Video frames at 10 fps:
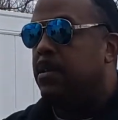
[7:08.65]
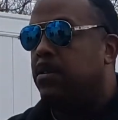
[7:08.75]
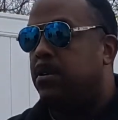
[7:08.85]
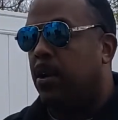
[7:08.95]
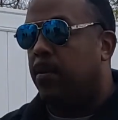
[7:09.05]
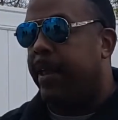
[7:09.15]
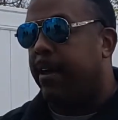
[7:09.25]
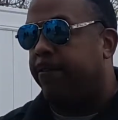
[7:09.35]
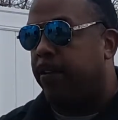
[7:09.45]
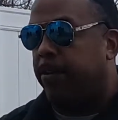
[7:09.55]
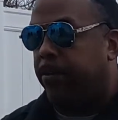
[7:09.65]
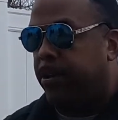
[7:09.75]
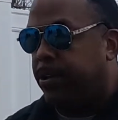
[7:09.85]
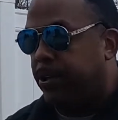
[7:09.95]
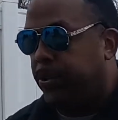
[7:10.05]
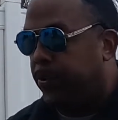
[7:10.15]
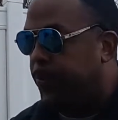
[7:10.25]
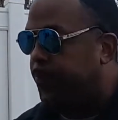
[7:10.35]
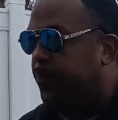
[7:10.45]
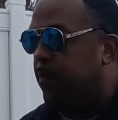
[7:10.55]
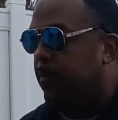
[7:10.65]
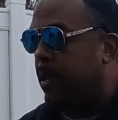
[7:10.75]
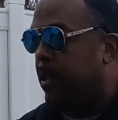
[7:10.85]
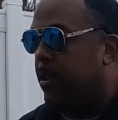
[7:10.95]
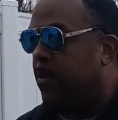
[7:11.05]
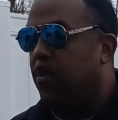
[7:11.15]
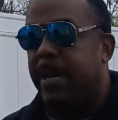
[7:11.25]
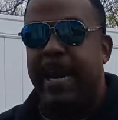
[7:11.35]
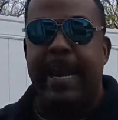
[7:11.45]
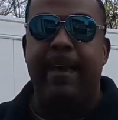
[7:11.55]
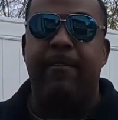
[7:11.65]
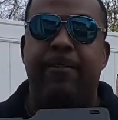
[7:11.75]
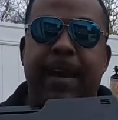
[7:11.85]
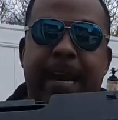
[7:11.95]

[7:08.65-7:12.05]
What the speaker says: So without further ado, we have